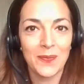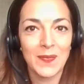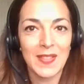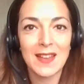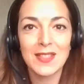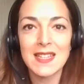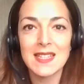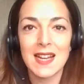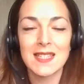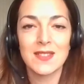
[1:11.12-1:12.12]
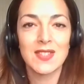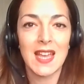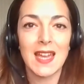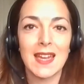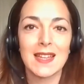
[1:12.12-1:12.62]
Now, these kinds of
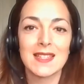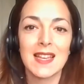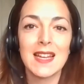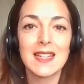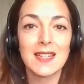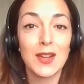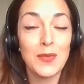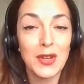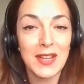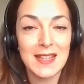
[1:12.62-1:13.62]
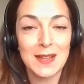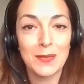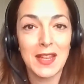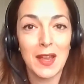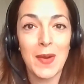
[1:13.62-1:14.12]
sayings communicate
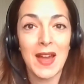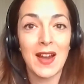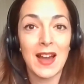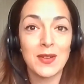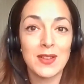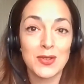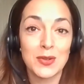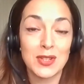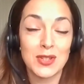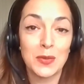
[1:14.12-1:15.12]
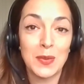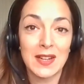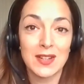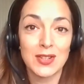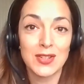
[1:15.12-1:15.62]
something about how history should be
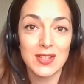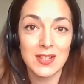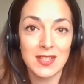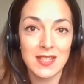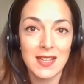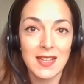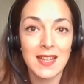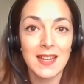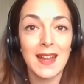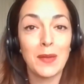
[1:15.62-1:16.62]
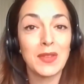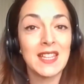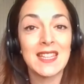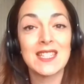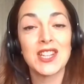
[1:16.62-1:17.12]
understood. Namely,
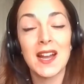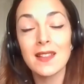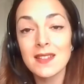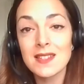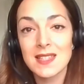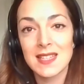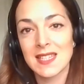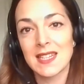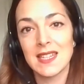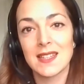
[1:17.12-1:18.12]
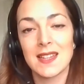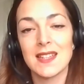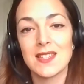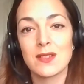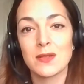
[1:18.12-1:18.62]
they challenge this idea that
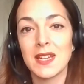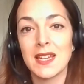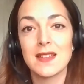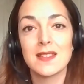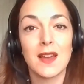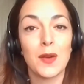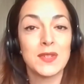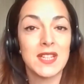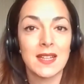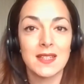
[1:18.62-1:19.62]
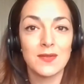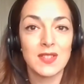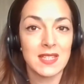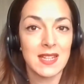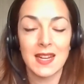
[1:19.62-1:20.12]
history is objective,
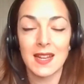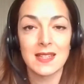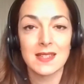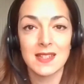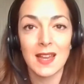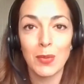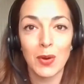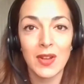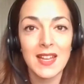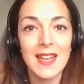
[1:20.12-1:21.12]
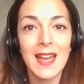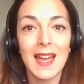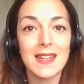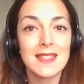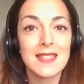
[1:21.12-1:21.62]
static, and stable.
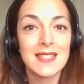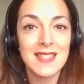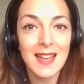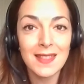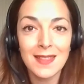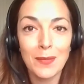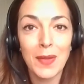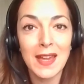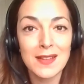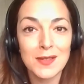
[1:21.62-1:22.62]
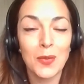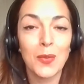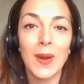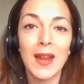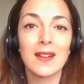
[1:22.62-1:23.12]
And instead, they make us
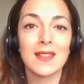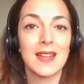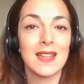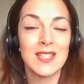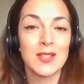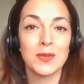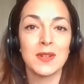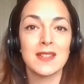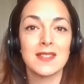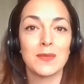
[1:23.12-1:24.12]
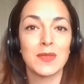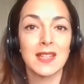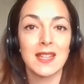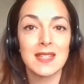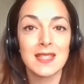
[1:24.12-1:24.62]
aware that history is something
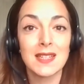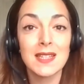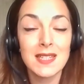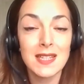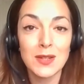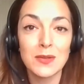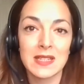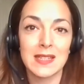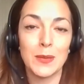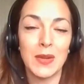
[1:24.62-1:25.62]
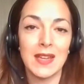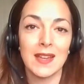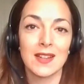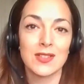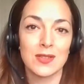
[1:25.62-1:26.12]
that is continuously being
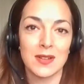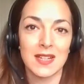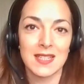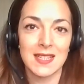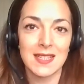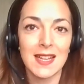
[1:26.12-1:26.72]
constructed